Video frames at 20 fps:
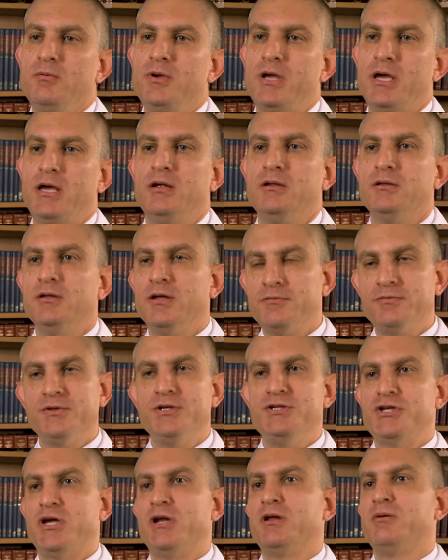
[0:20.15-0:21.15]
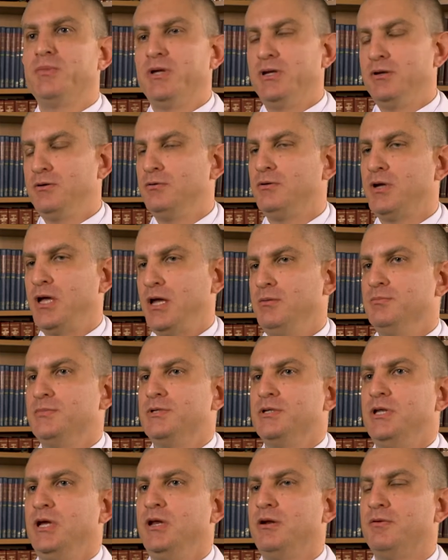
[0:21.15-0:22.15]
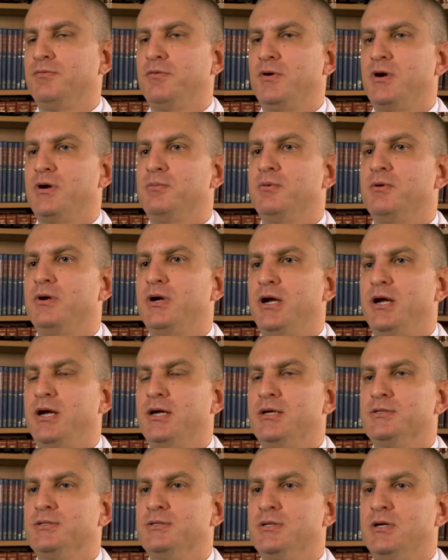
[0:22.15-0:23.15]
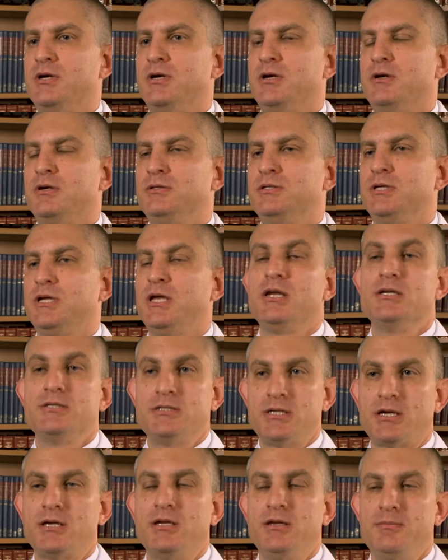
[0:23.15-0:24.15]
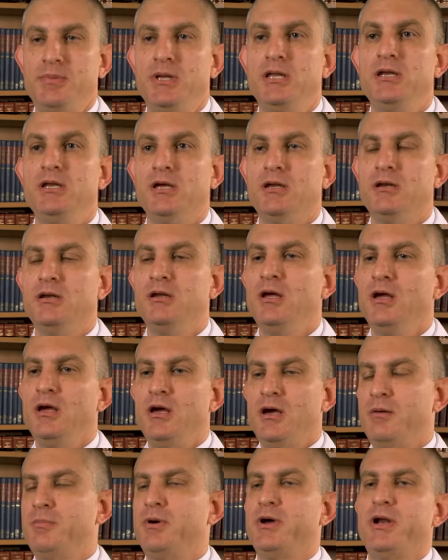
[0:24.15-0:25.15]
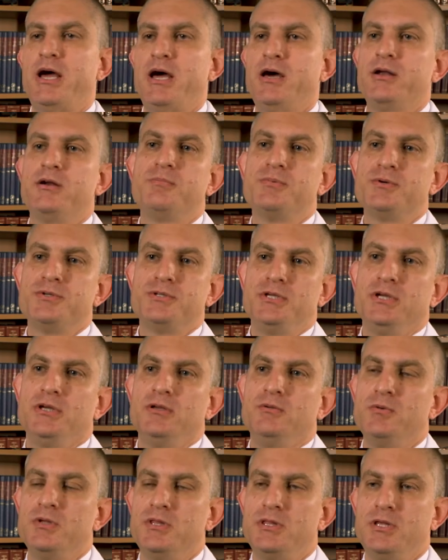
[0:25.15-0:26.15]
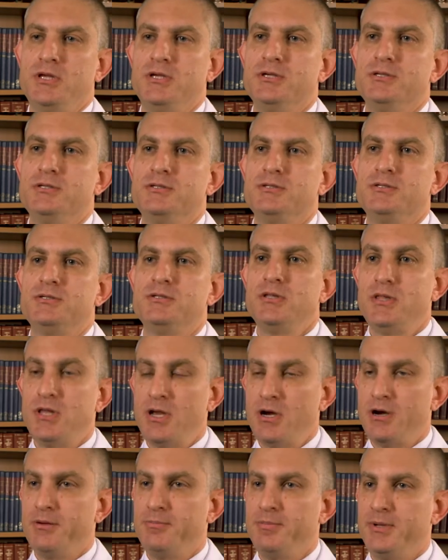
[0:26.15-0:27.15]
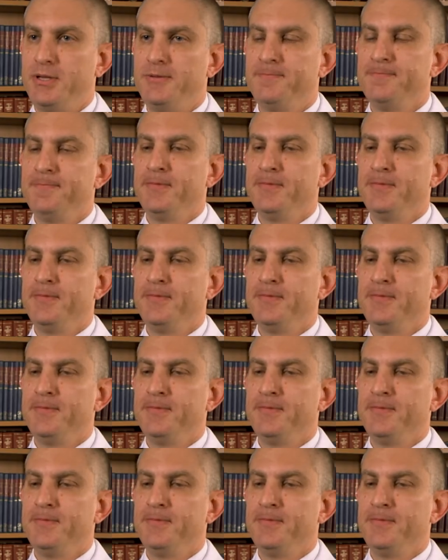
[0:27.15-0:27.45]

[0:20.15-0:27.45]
We had a lovely gentleman who came to Dana-Farber to get a second opinion about how to proceed with his therapy.